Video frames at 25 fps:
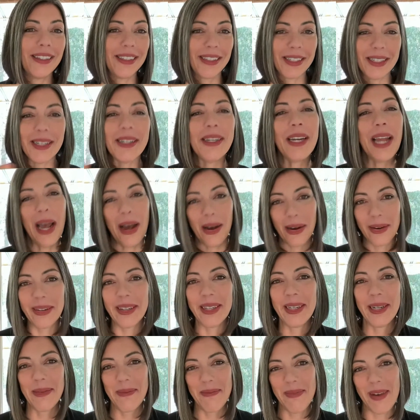and
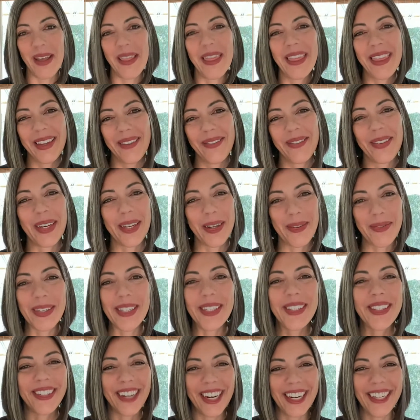now in a month I'm going to
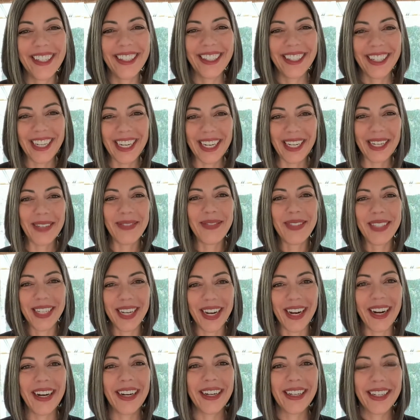be trained in
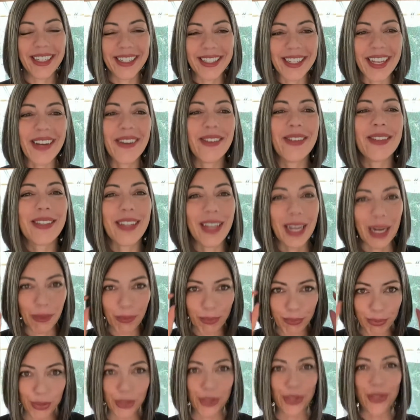EMDR because I was
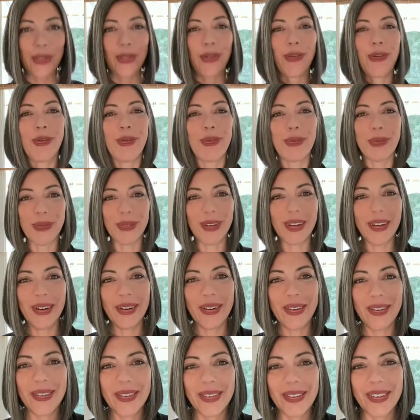like,
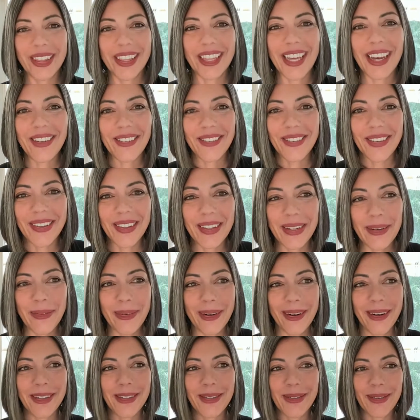whoa, that really
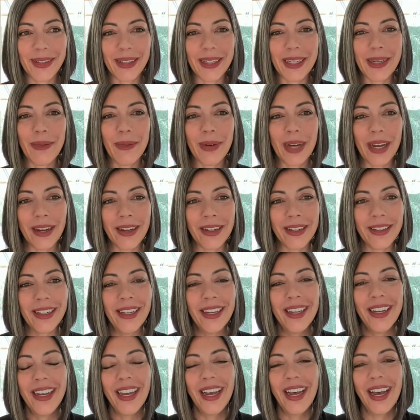worked really
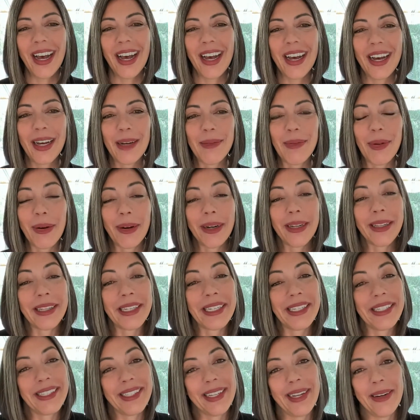well. Or at
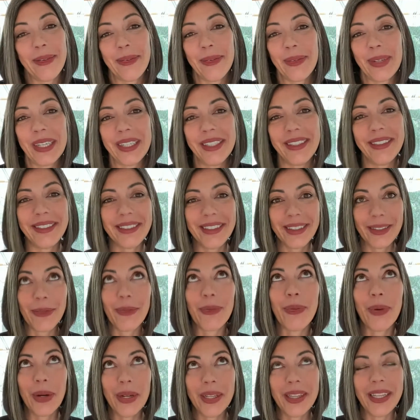least that one
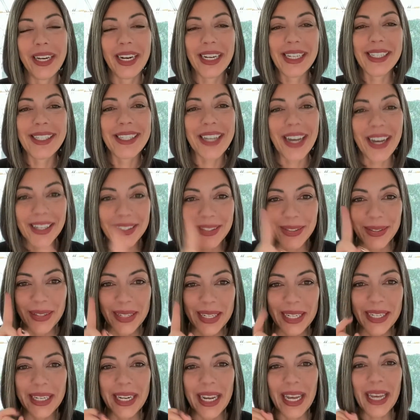that I saw. It's
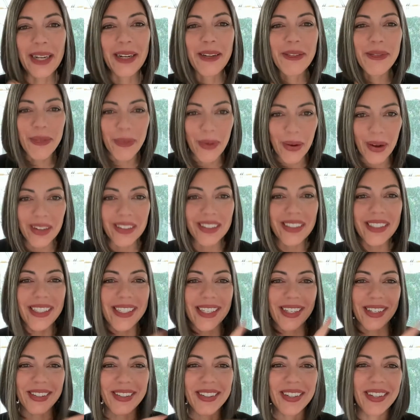only an N of one,
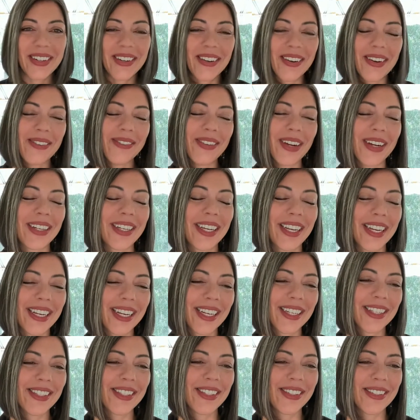so you know I'm not going
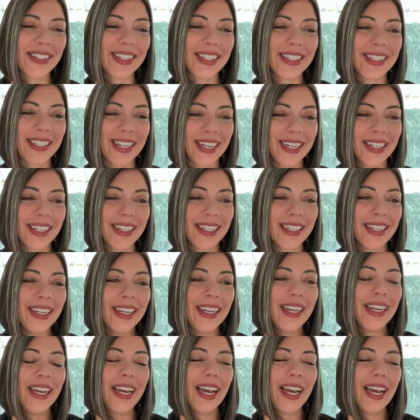to get too excited.